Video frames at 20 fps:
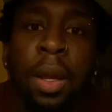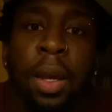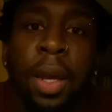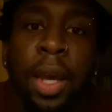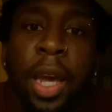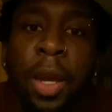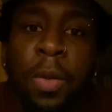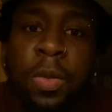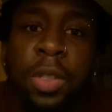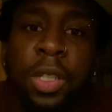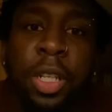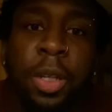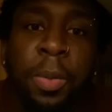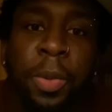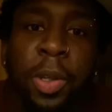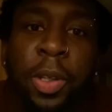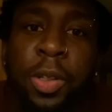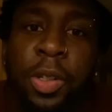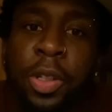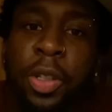Hey, what's up,
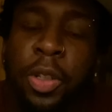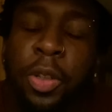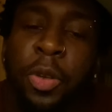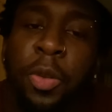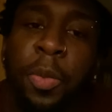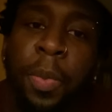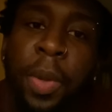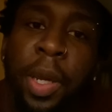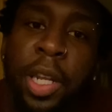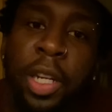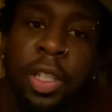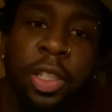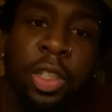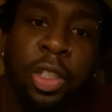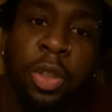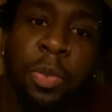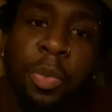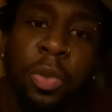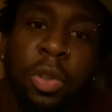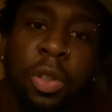YouTube? It is
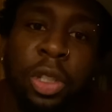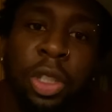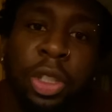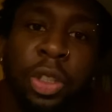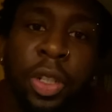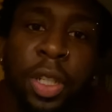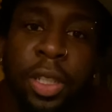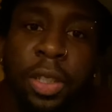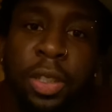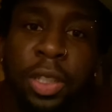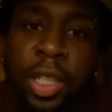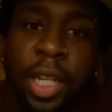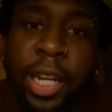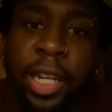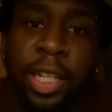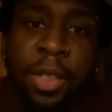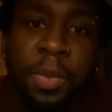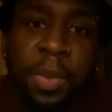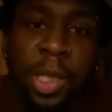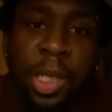your boy, Trail
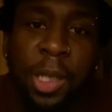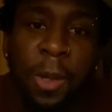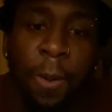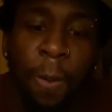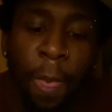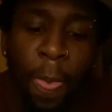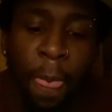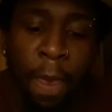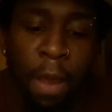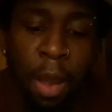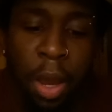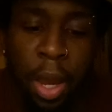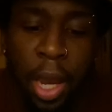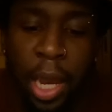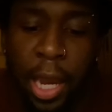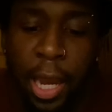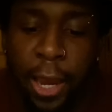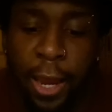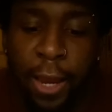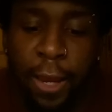James.
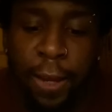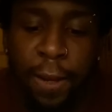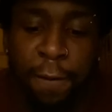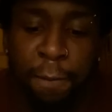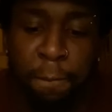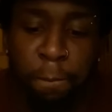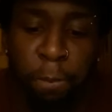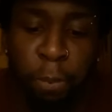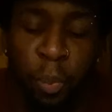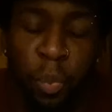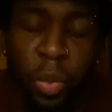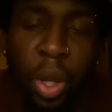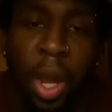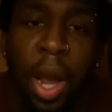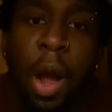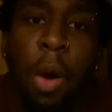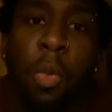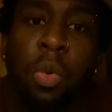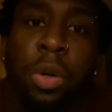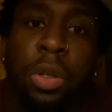And
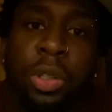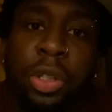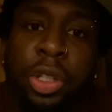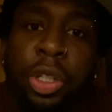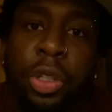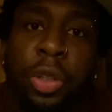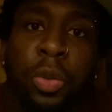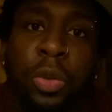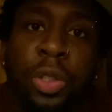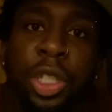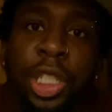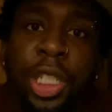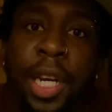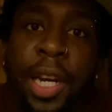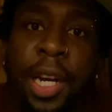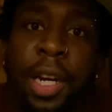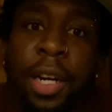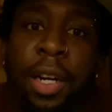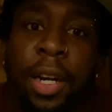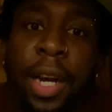I want to
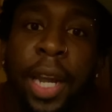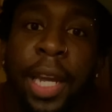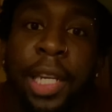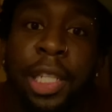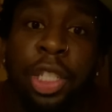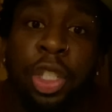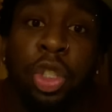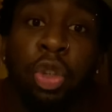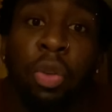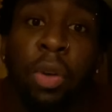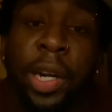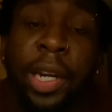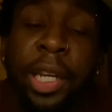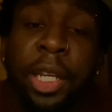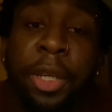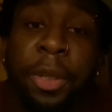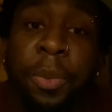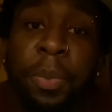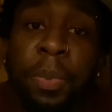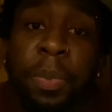share a
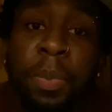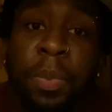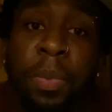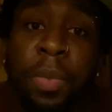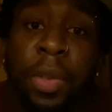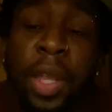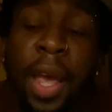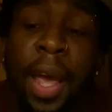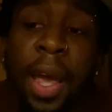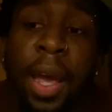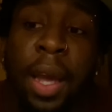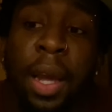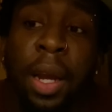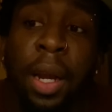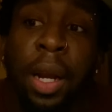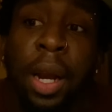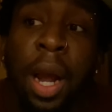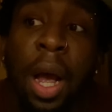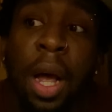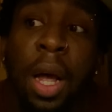dream
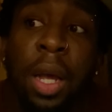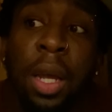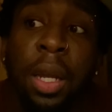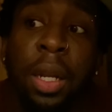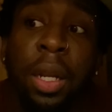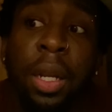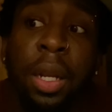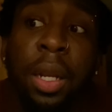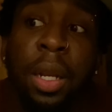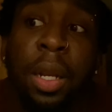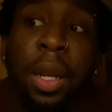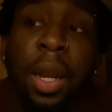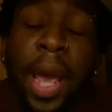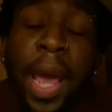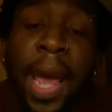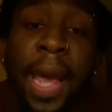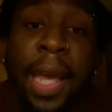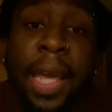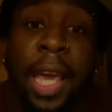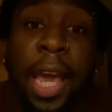that God
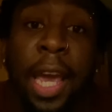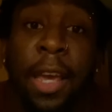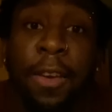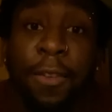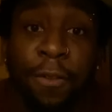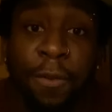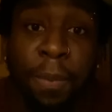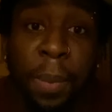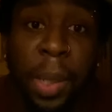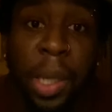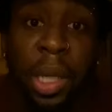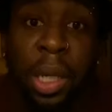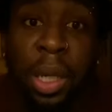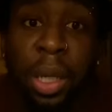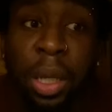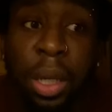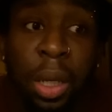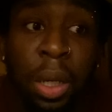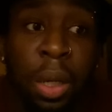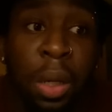had gave
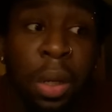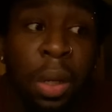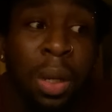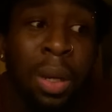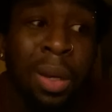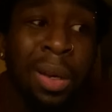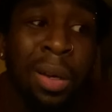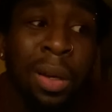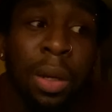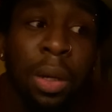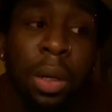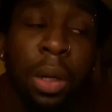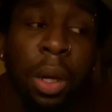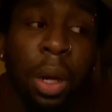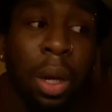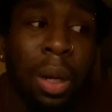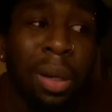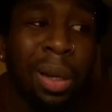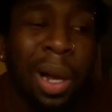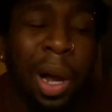me,
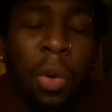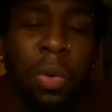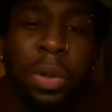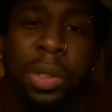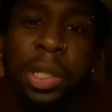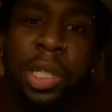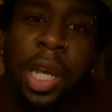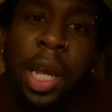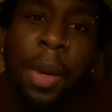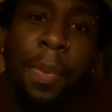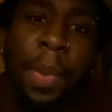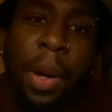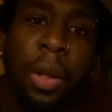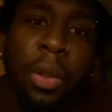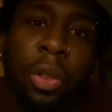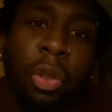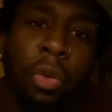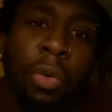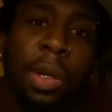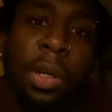I want to say
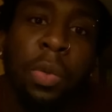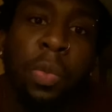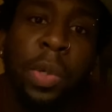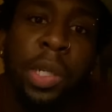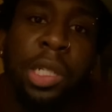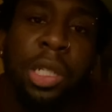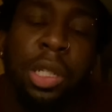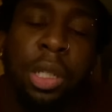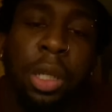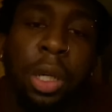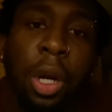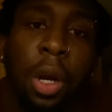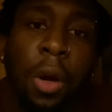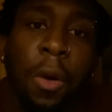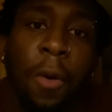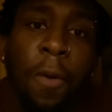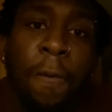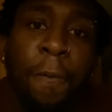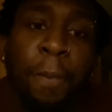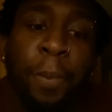about 3 weeks ago.